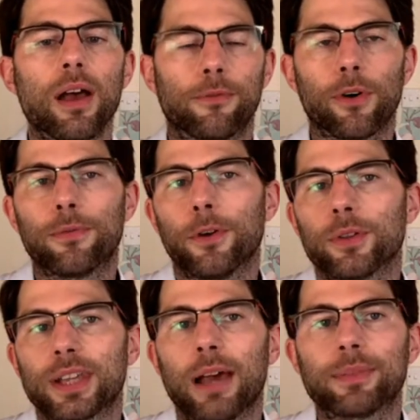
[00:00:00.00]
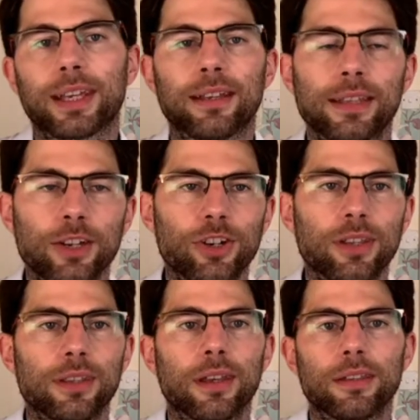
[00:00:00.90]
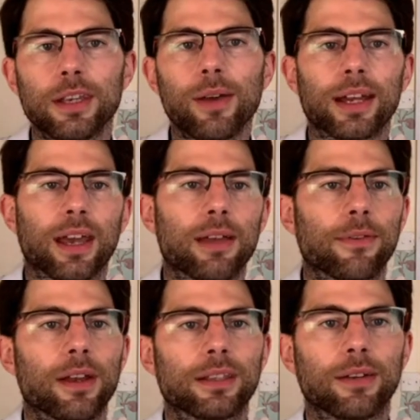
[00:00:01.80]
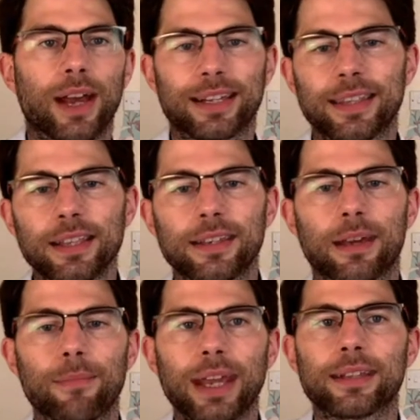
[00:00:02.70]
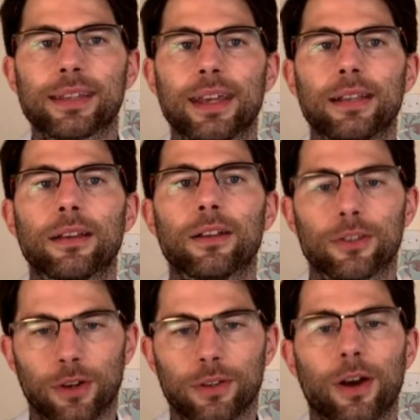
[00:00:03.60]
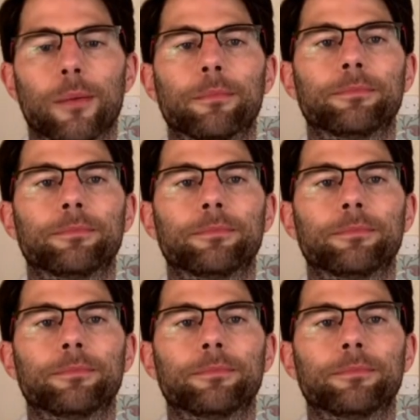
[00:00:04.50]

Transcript: For full terms and conditions, do head over to aestheticamagazine.com.